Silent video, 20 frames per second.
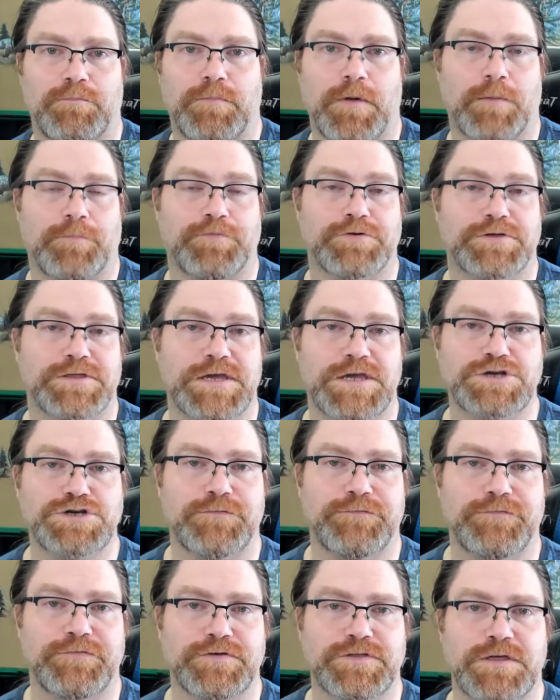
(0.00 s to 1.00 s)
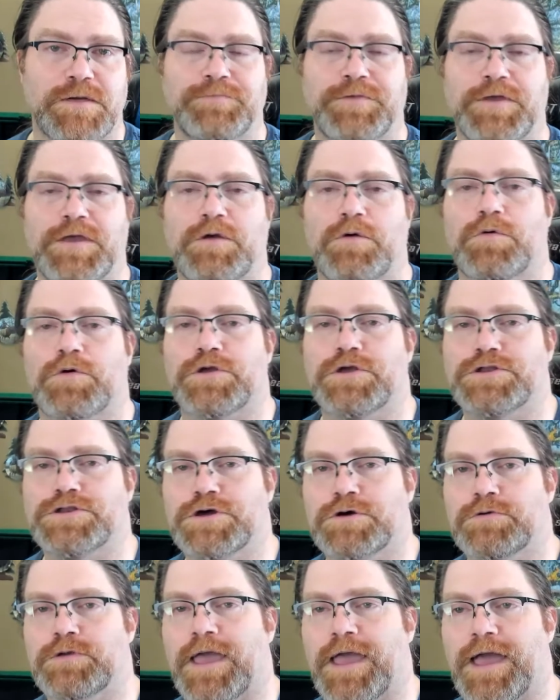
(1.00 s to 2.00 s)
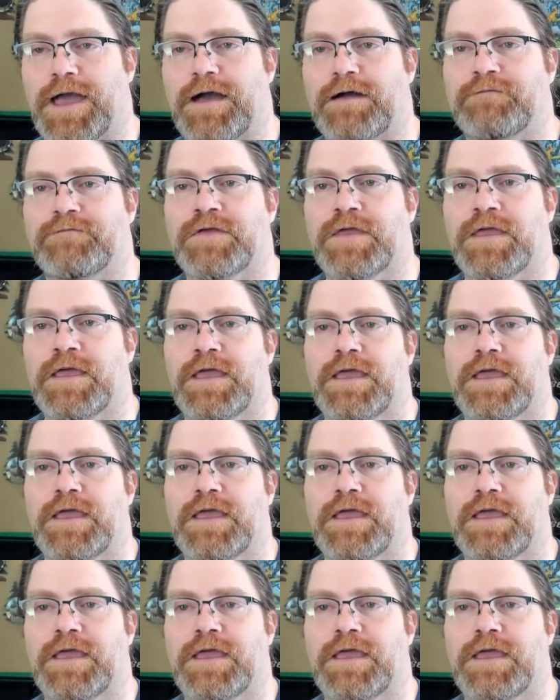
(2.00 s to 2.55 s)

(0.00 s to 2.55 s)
a procedure for something, or you don't have